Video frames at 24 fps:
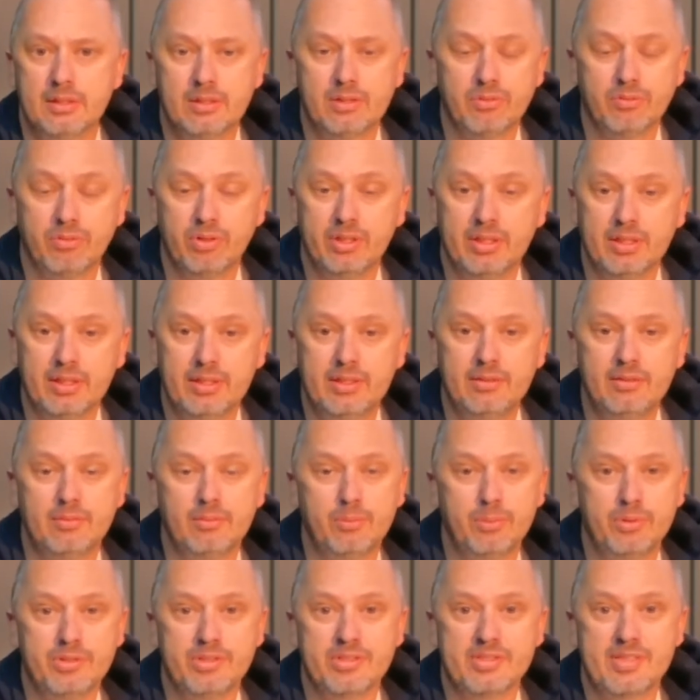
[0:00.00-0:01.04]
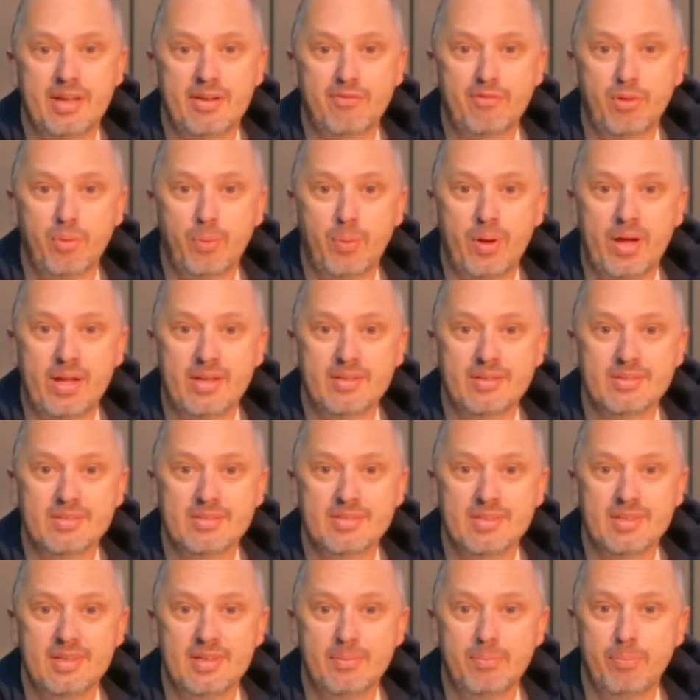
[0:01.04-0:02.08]
Really, we just have to wait and
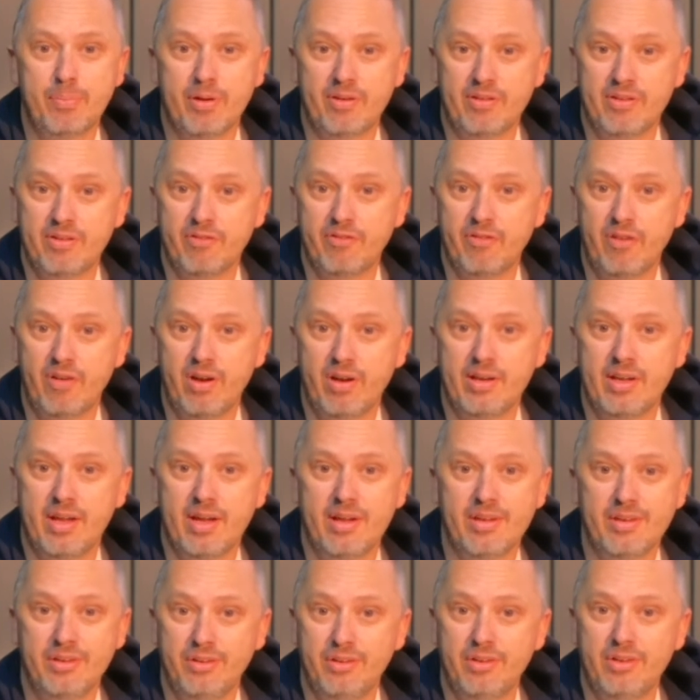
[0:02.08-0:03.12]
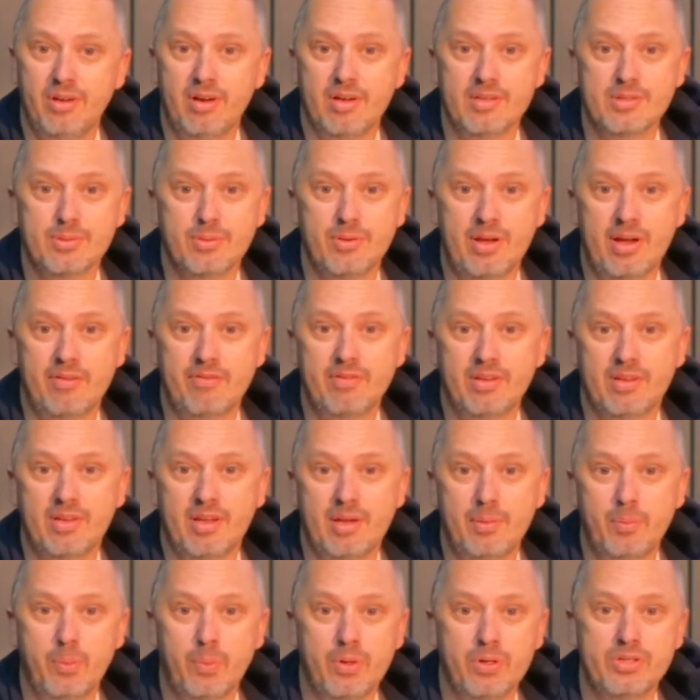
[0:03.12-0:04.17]
see, but to find out, you guys will have to
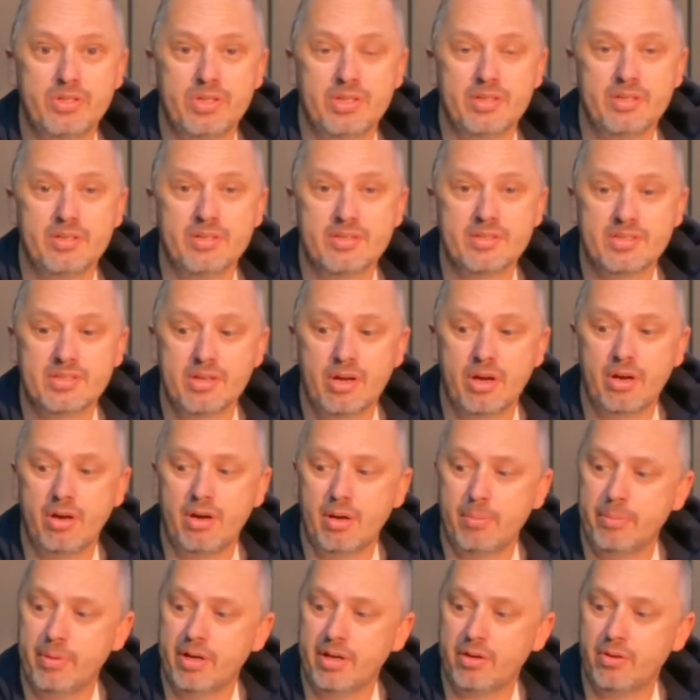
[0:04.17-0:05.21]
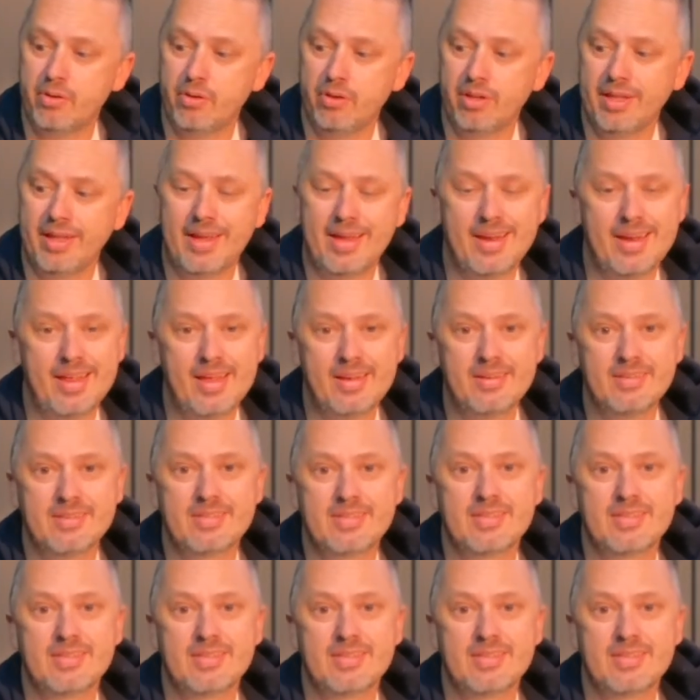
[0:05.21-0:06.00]
keep watching. So I'm going to call it an end